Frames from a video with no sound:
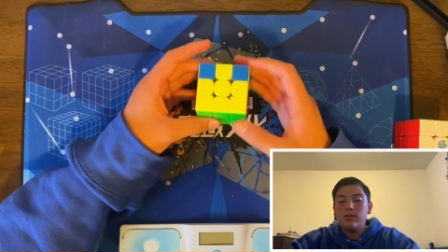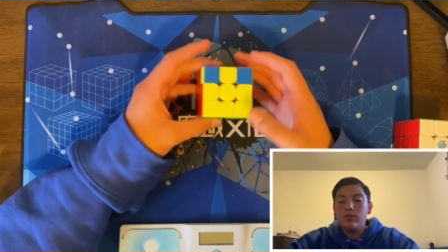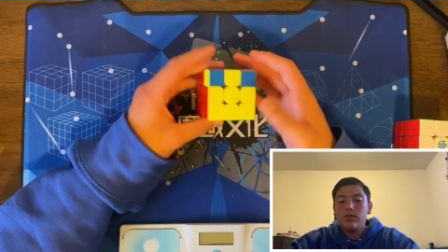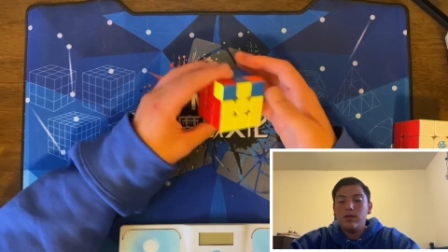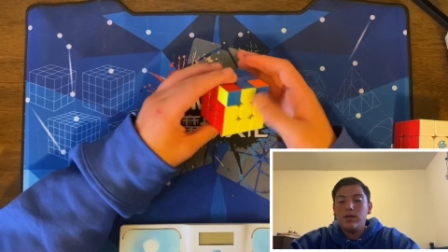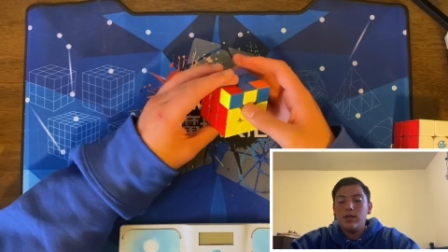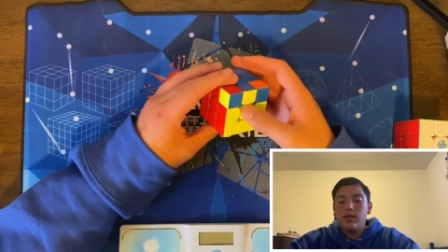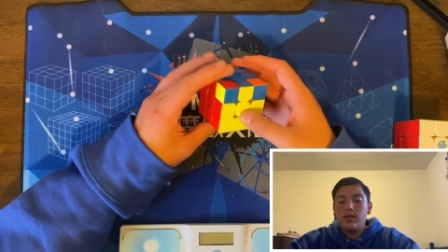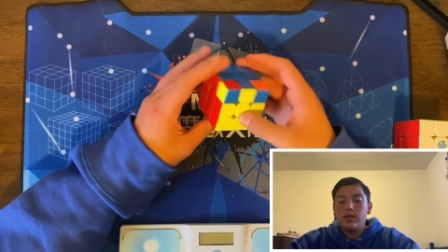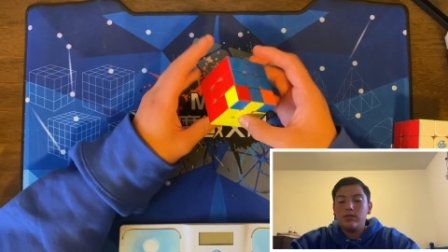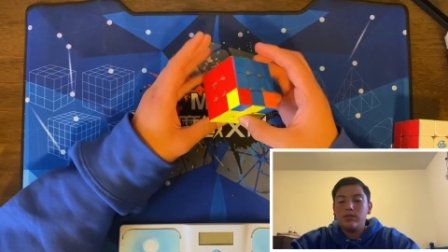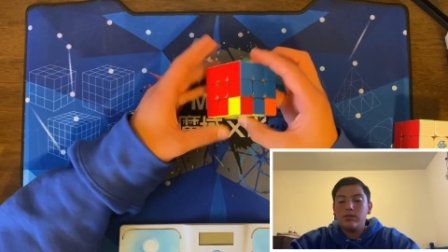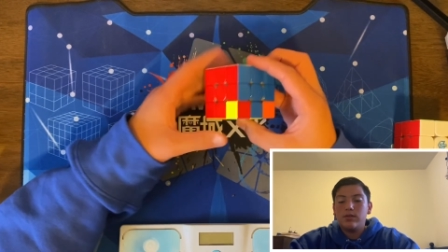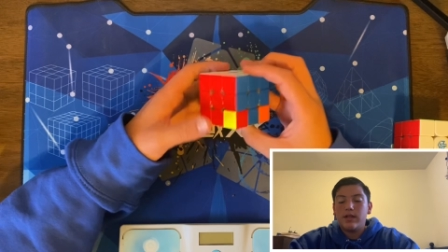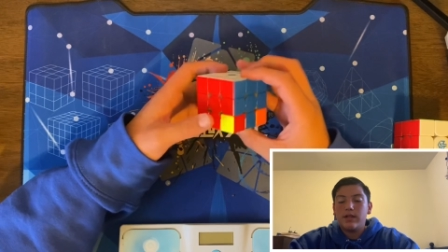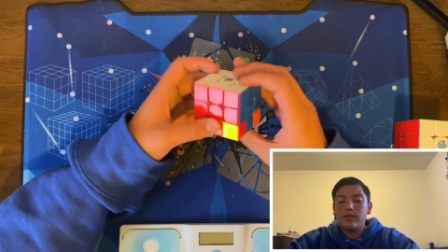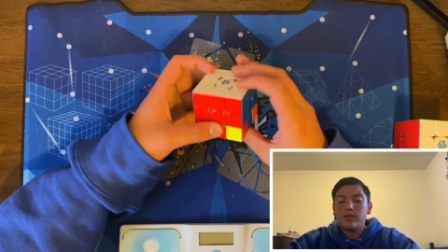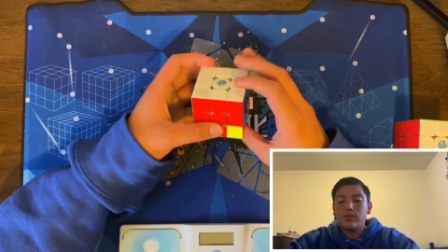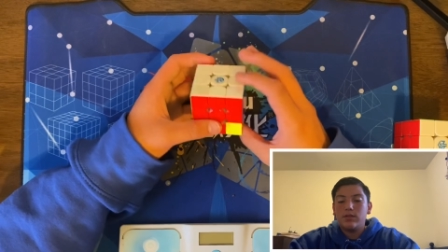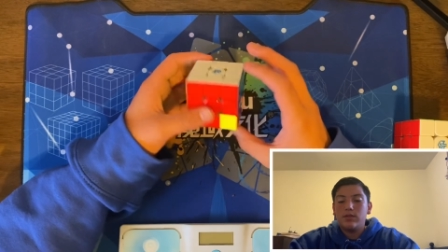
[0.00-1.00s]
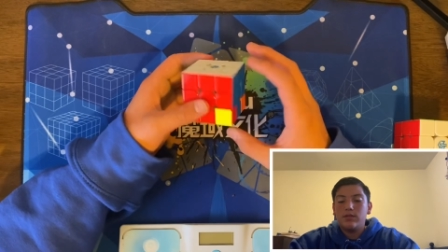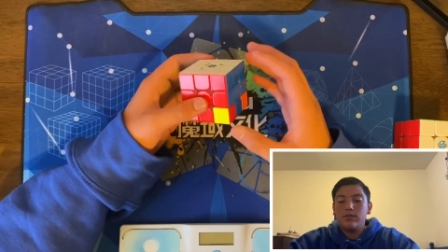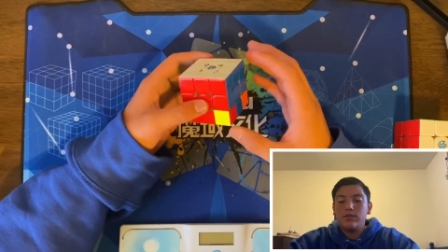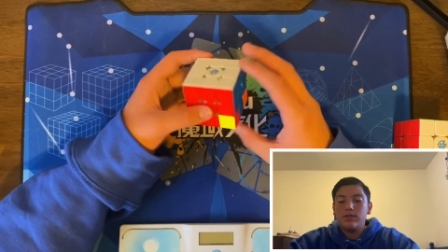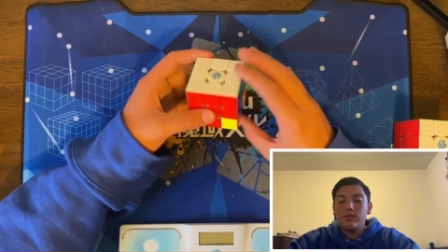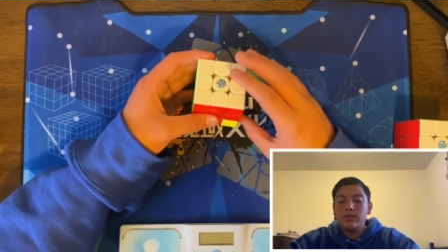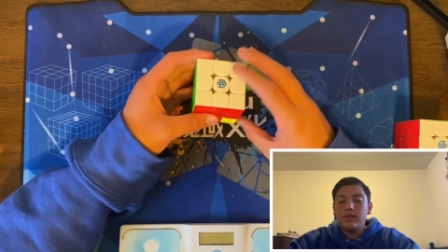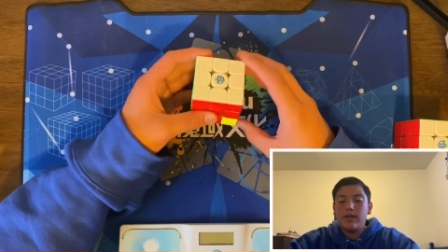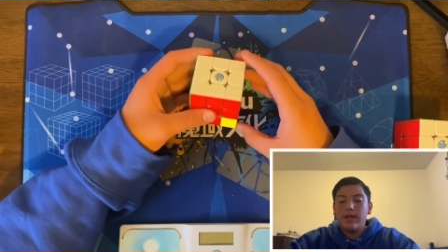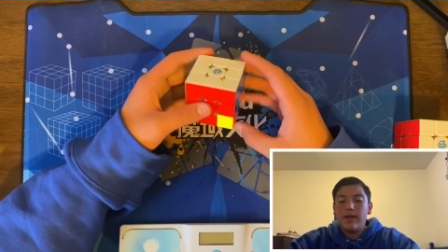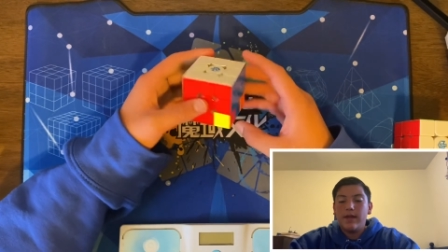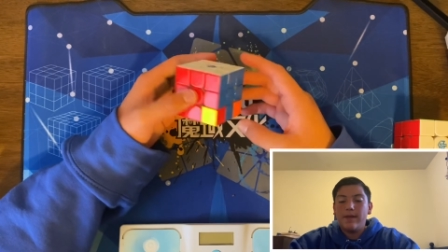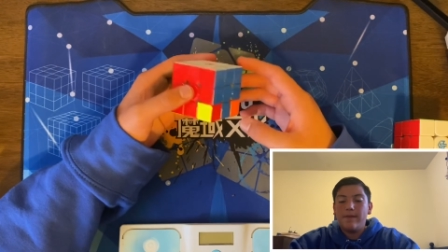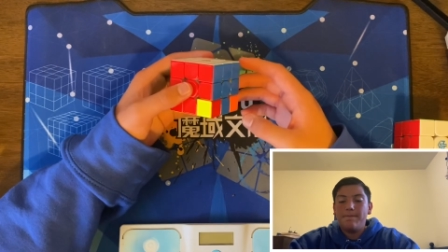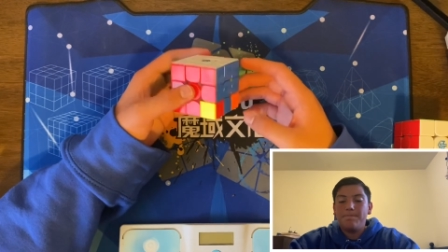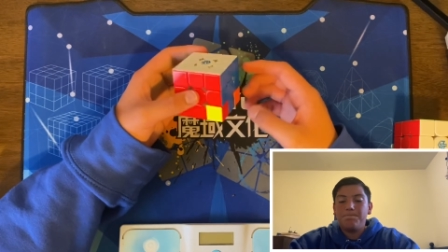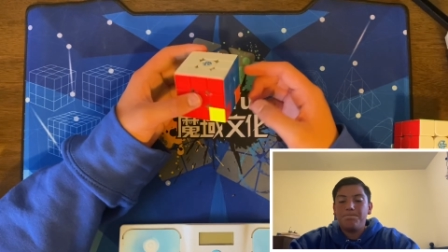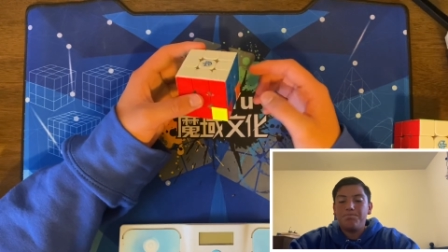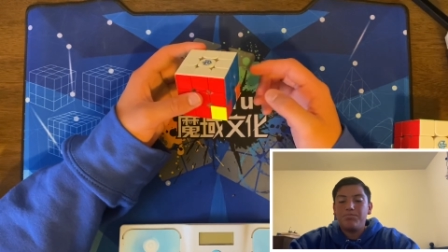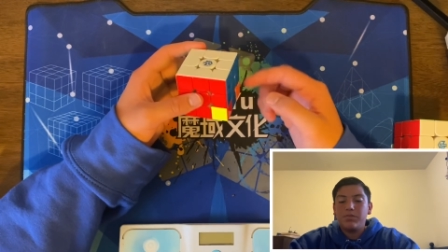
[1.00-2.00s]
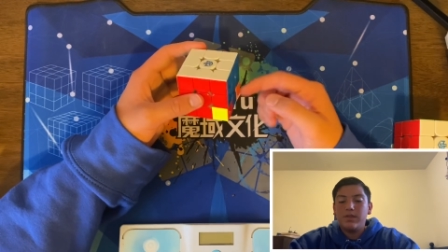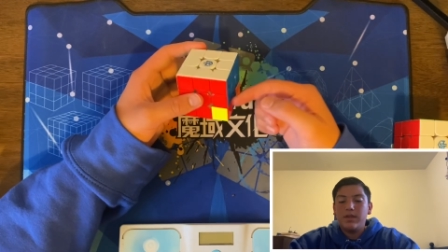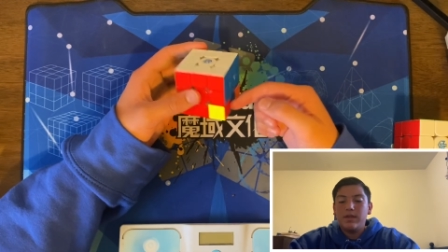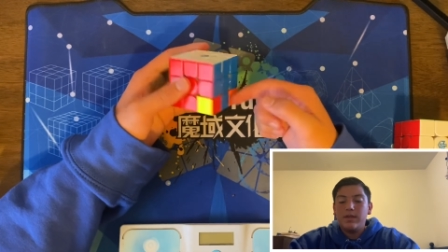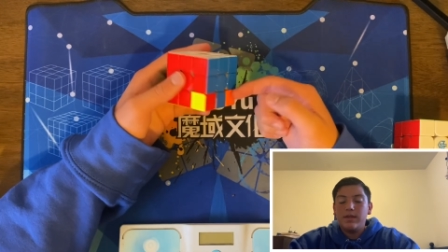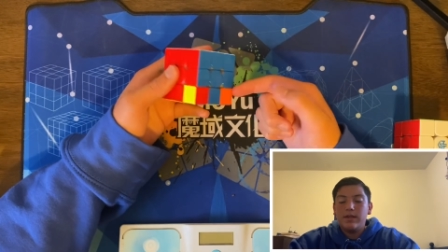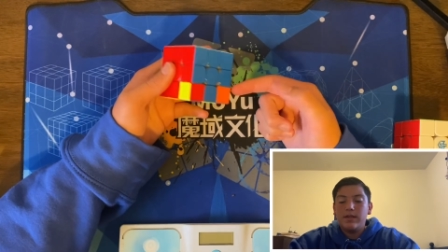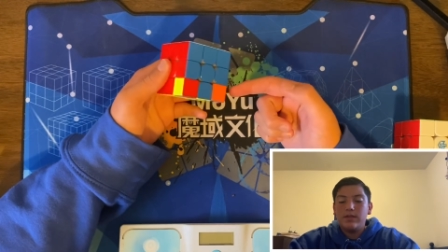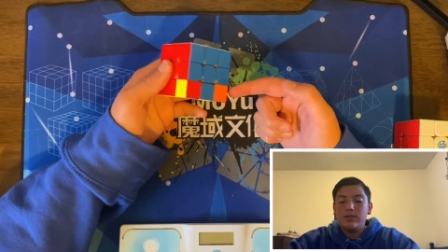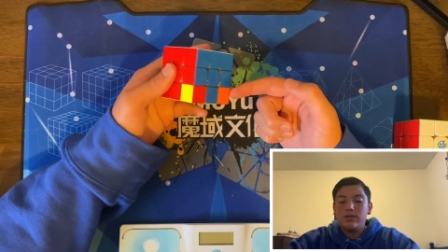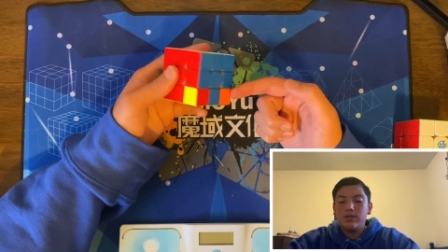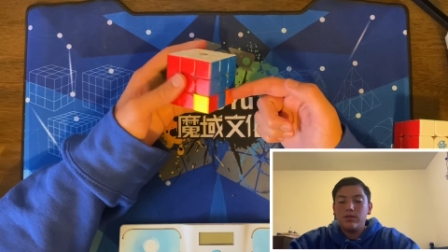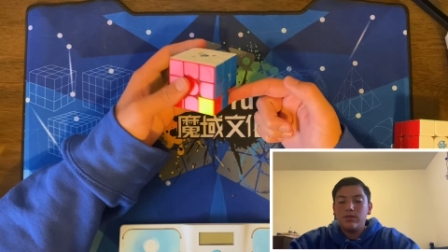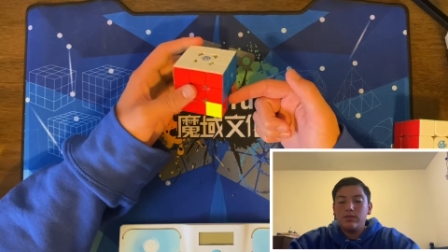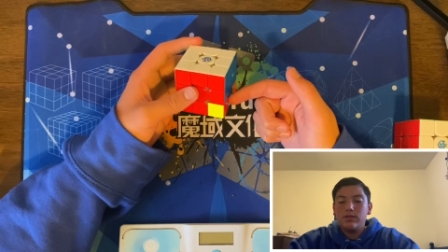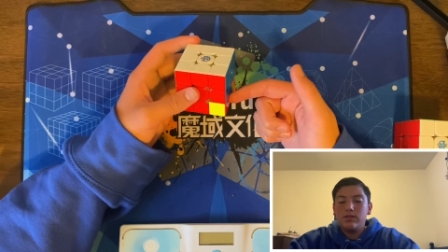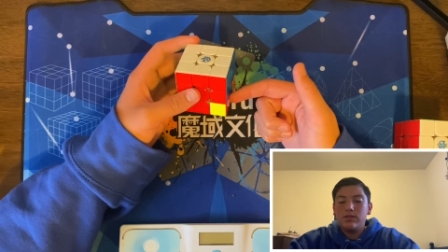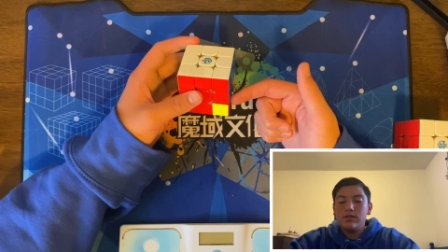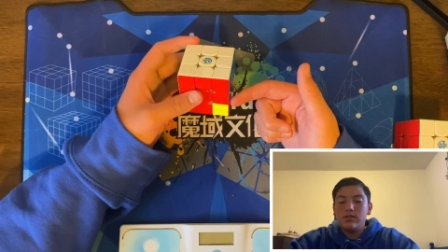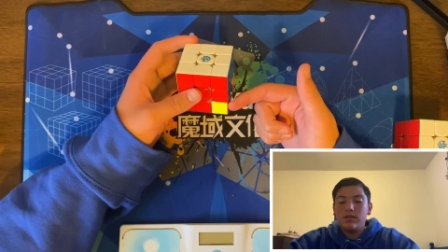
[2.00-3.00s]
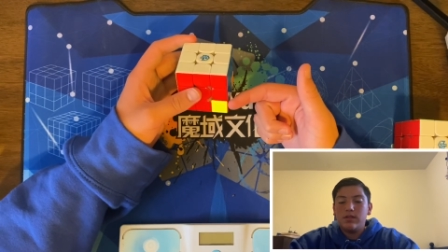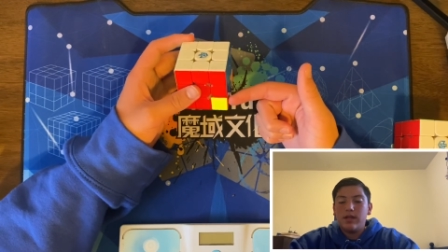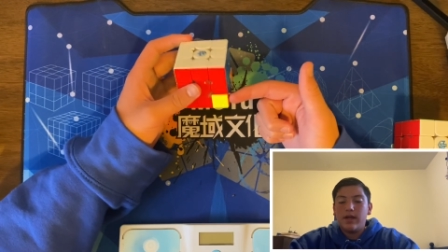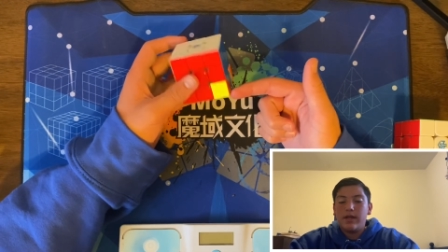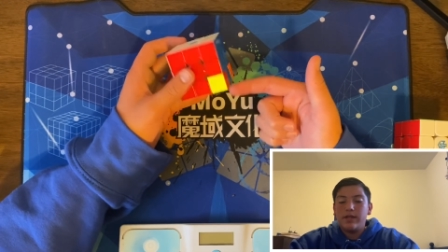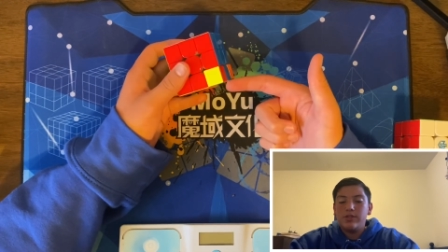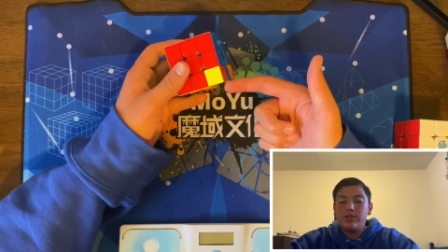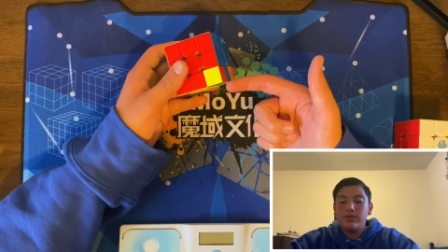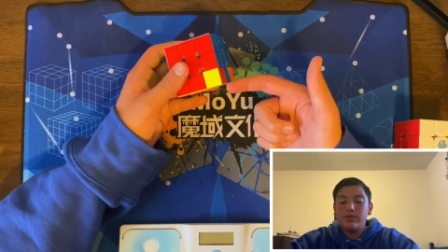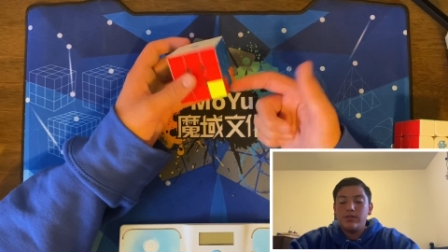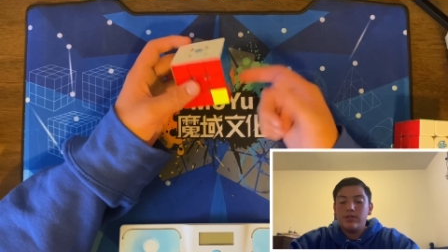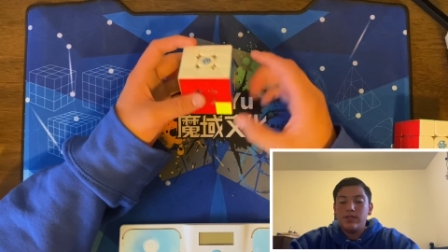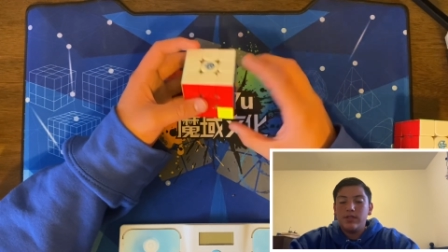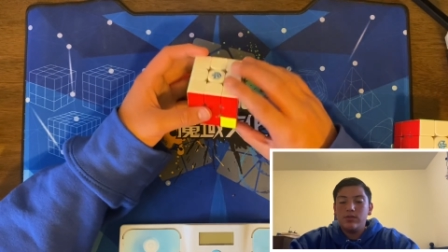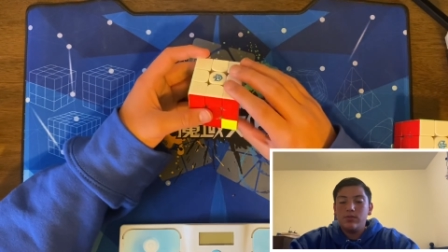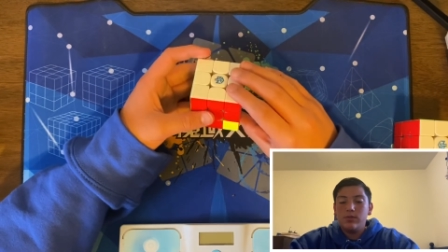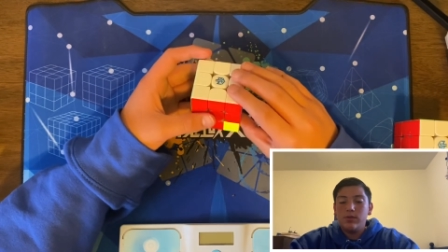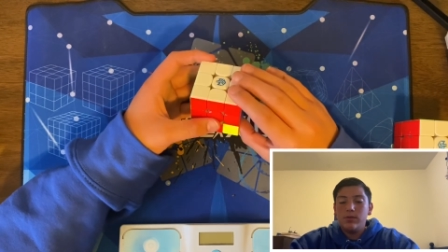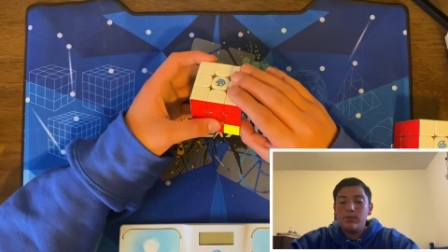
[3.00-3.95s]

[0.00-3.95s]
So that solves that. And so I chose this one,